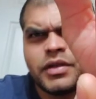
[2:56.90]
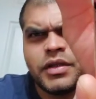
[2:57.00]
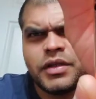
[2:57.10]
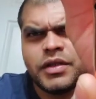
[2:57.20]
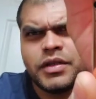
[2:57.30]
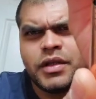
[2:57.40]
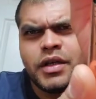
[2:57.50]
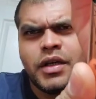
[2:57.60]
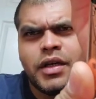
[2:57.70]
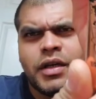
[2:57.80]
on this,
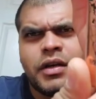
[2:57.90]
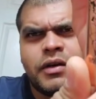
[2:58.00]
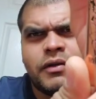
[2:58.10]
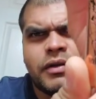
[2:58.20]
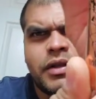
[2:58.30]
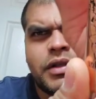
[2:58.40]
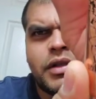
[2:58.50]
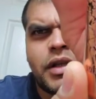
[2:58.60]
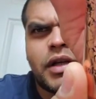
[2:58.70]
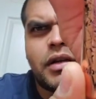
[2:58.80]
no, this
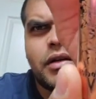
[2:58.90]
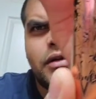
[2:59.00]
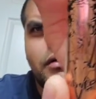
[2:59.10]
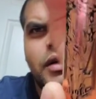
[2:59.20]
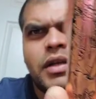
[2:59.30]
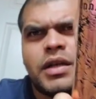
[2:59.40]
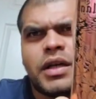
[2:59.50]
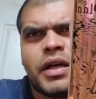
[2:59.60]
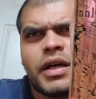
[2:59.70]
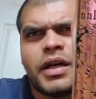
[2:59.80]
is not a clone.
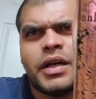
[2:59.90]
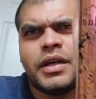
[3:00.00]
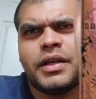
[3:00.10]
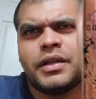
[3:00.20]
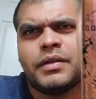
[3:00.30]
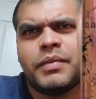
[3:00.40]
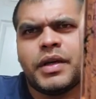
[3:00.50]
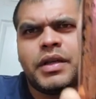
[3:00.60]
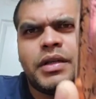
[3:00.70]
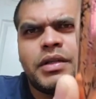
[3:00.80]
I
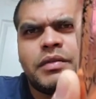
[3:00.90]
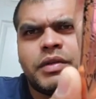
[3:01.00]
painted this